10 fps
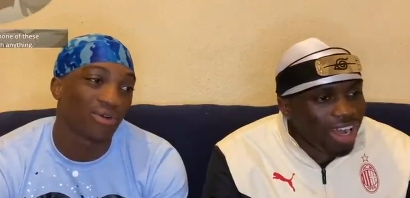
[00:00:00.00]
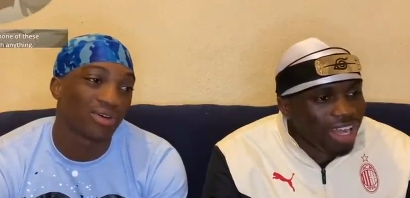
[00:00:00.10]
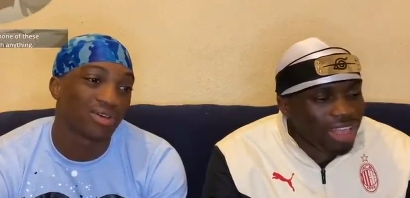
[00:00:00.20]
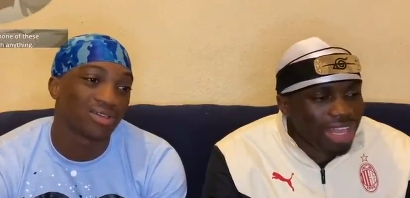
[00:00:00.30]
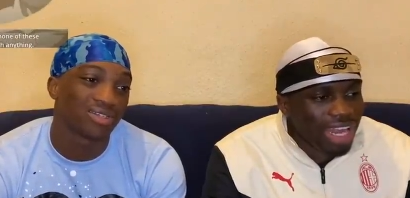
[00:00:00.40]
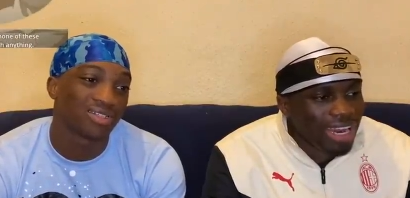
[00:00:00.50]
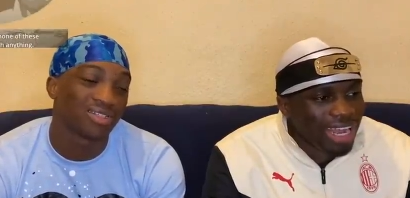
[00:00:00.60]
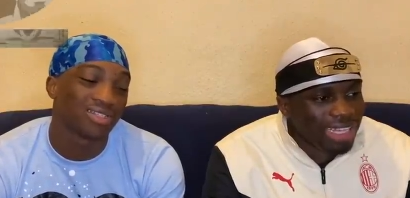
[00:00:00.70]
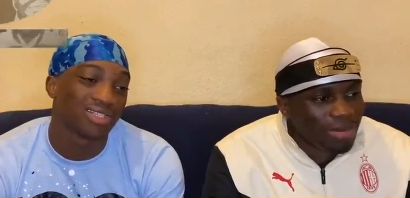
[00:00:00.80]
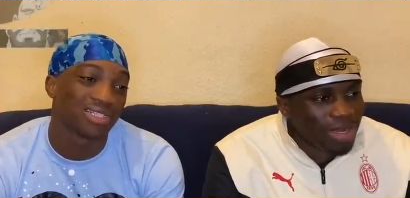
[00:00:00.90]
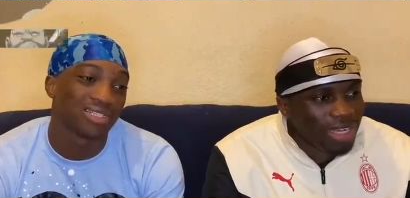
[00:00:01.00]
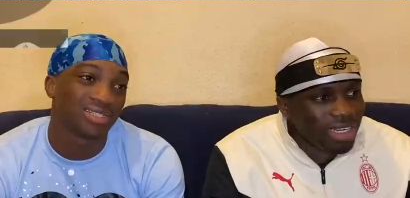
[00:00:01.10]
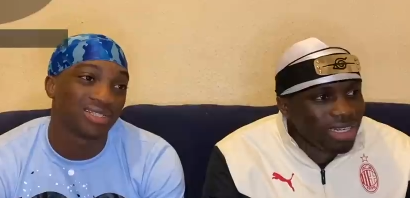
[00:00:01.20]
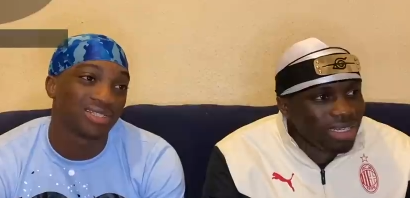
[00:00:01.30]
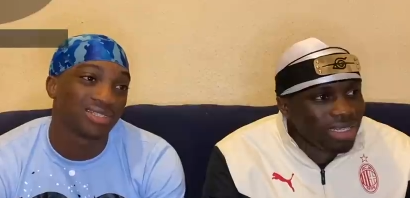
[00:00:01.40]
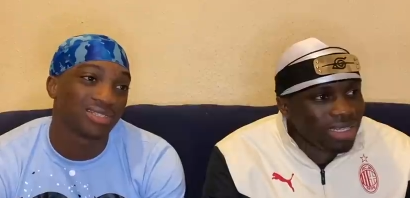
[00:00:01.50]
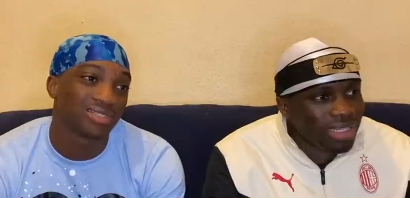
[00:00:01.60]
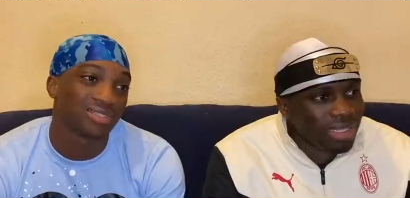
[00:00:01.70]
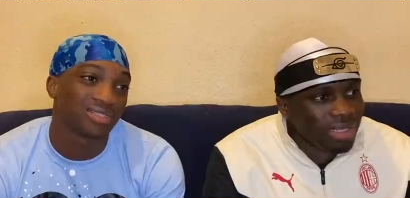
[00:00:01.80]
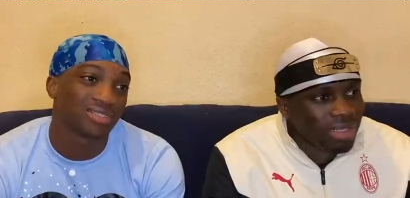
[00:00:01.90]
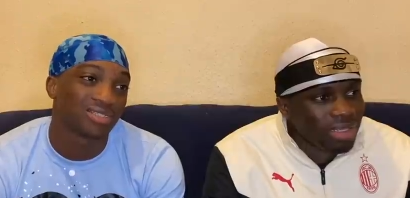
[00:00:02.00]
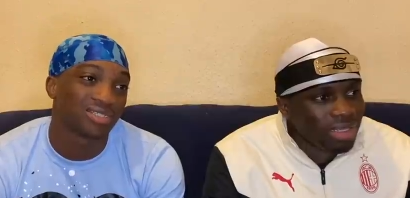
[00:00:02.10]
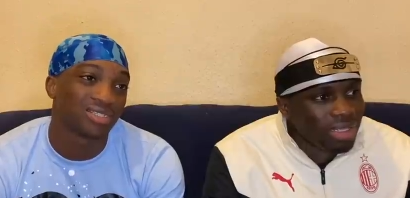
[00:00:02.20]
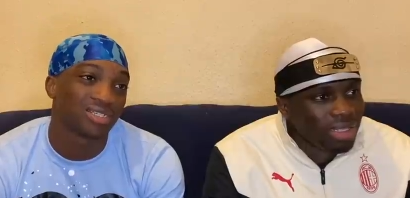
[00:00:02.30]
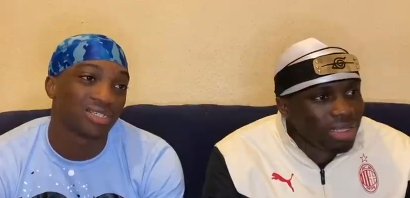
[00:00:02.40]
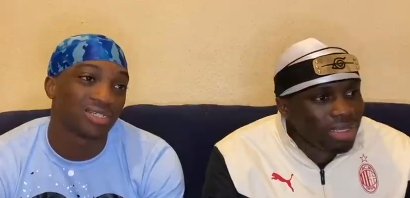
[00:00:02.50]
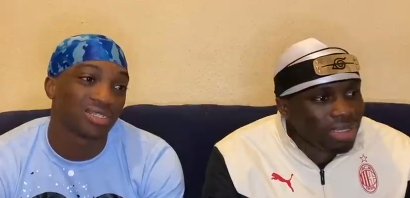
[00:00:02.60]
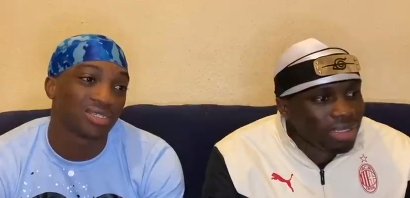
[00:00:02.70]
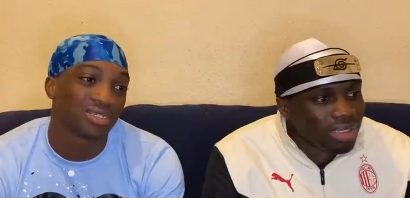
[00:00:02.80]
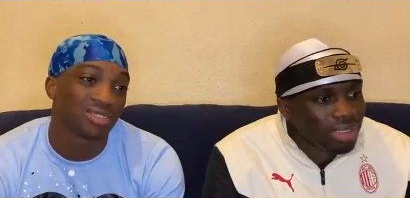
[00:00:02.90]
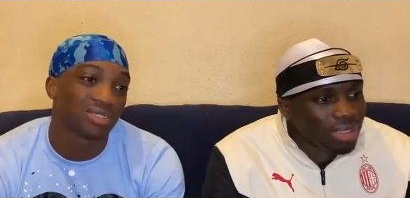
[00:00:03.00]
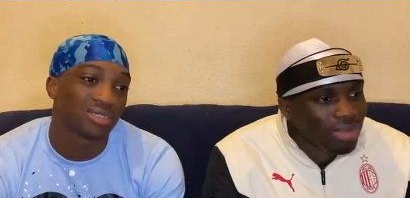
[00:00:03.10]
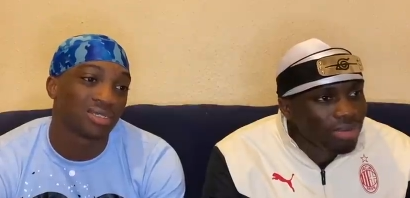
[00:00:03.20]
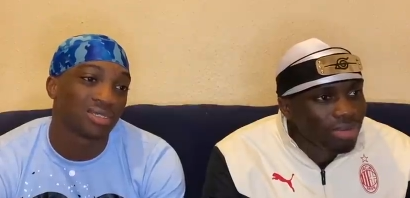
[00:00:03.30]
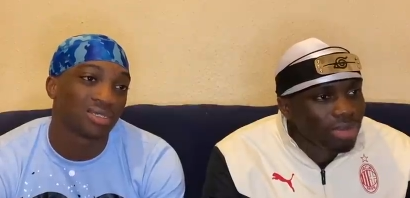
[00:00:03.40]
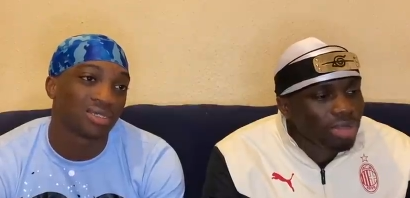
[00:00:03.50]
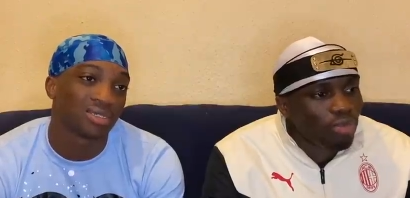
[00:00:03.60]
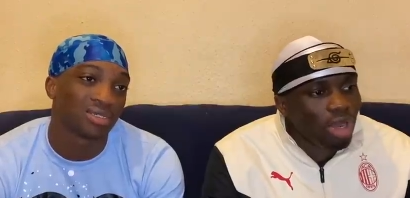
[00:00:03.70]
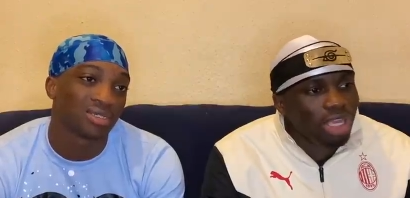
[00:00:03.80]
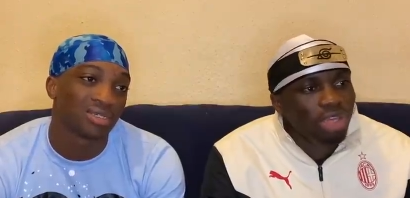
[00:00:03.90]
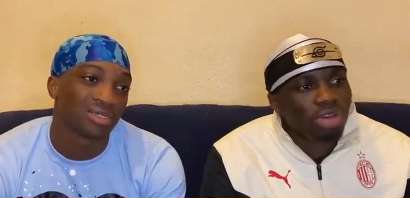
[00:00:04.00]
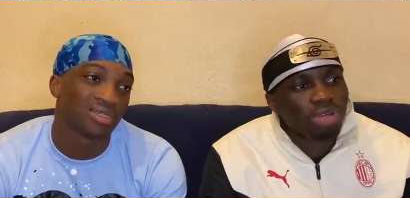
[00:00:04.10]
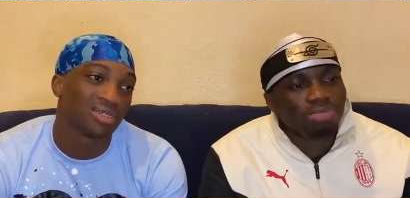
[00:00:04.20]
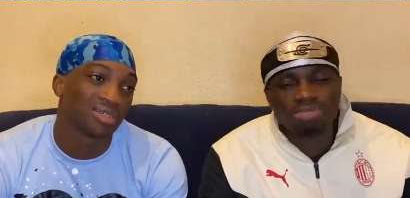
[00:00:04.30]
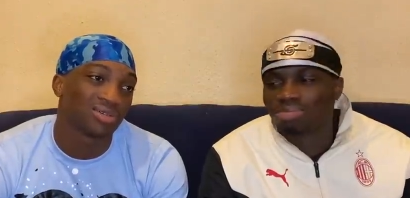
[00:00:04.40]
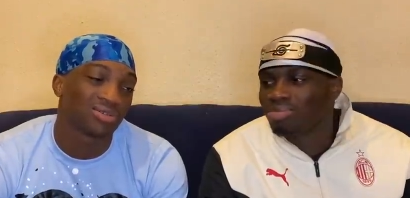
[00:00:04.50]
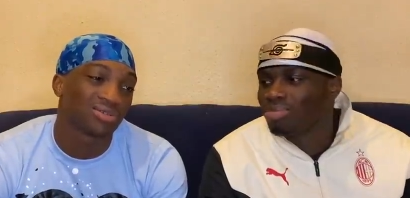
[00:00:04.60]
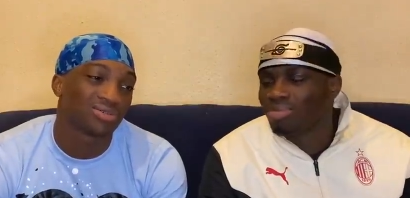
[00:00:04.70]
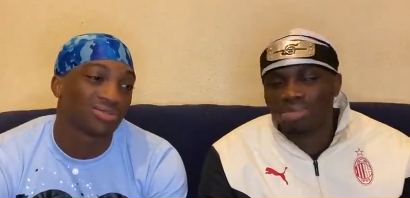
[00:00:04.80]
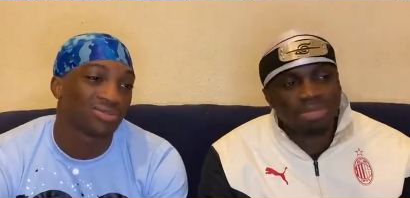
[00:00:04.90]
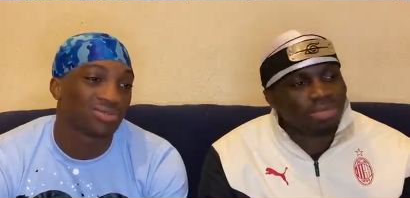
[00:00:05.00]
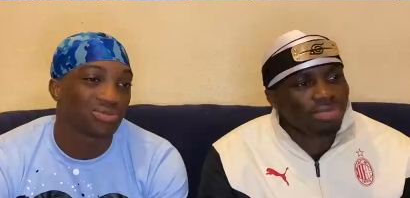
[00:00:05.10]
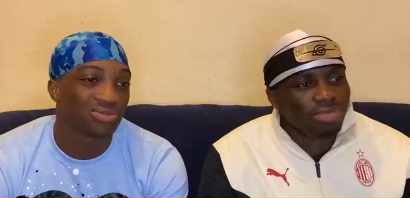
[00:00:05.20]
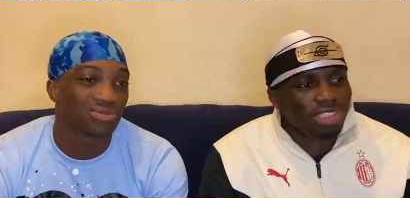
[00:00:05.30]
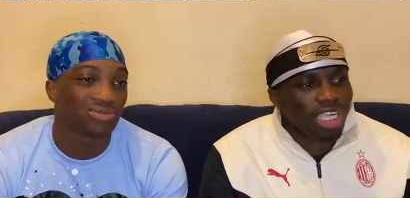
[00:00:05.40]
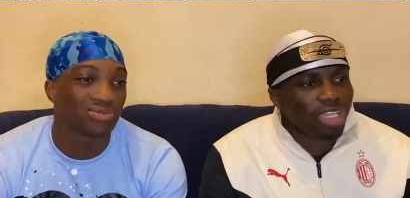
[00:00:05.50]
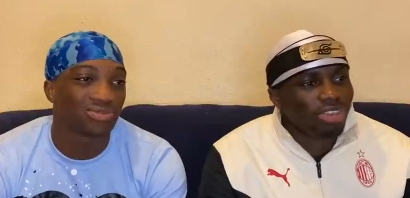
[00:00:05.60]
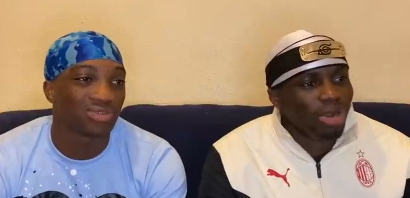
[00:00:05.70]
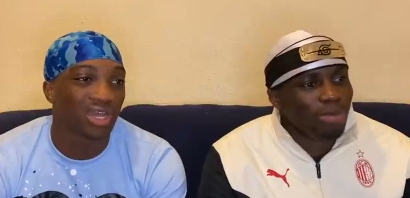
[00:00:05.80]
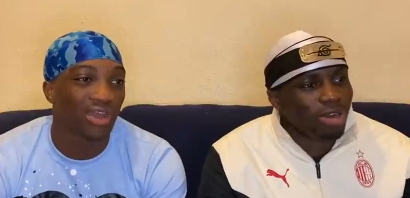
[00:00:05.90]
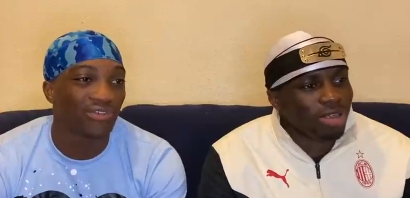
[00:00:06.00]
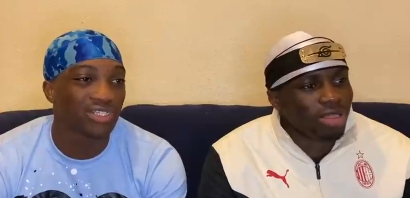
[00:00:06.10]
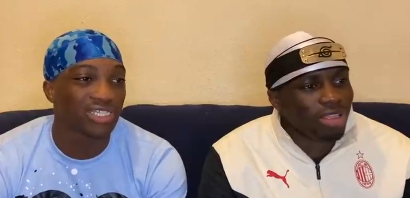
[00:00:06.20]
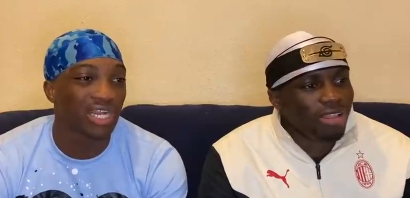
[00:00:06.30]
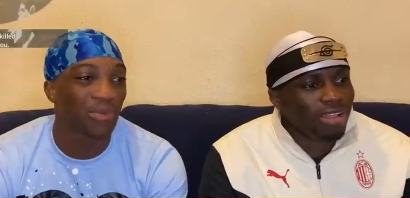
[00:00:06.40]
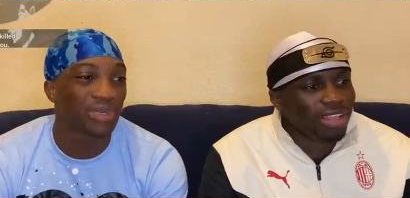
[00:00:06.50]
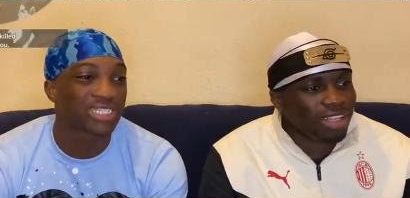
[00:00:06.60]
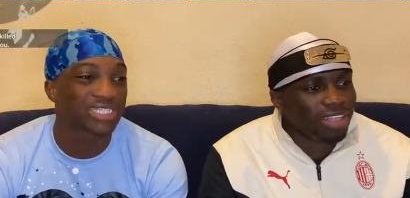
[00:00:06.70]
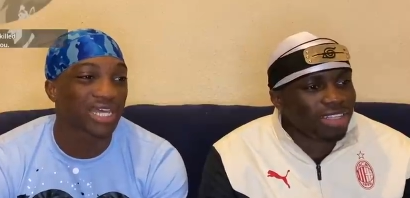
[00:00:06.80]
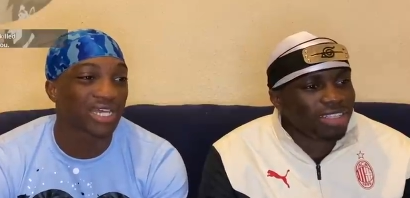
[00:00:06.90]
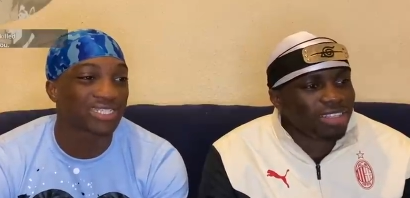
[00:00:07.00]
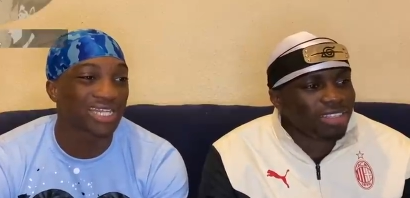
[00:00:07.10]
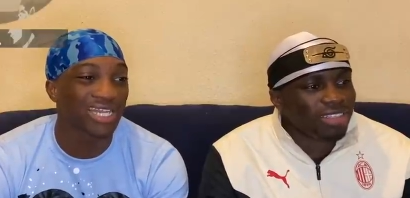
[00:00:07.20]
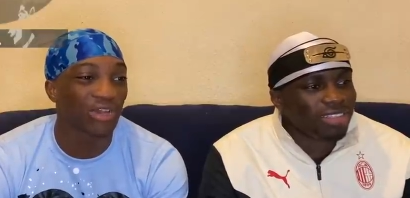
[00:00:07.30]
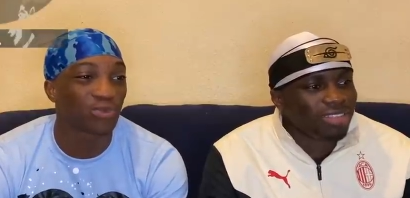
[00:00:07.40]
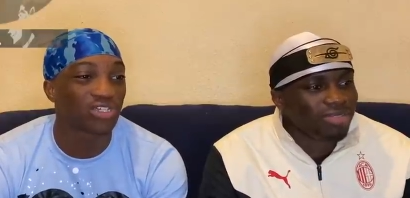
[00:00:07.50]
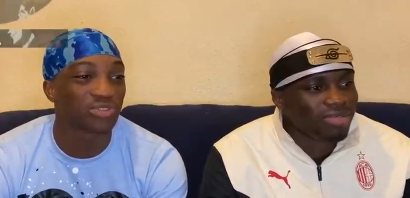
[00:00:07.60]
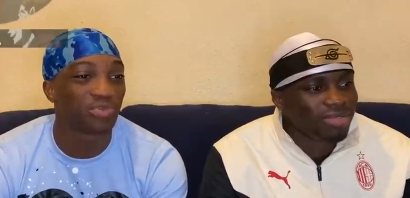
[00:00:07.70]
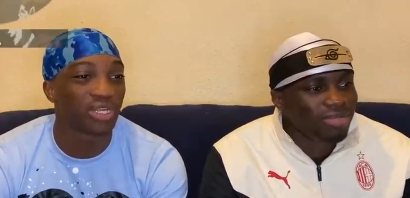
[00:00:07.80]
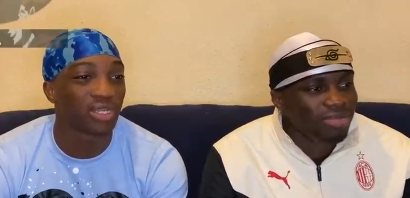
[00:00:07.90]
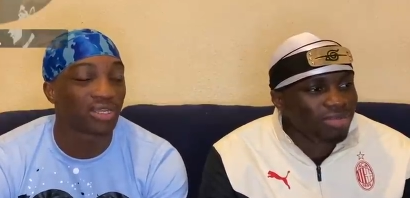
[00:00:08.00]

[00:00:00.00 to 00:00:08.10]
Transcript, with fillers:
Speaker 1: Wow. Dead ass, man. Shit. What you got? Jack the Ripper.
Speaker 2: Have you seen how big this guy is? That knife will just break...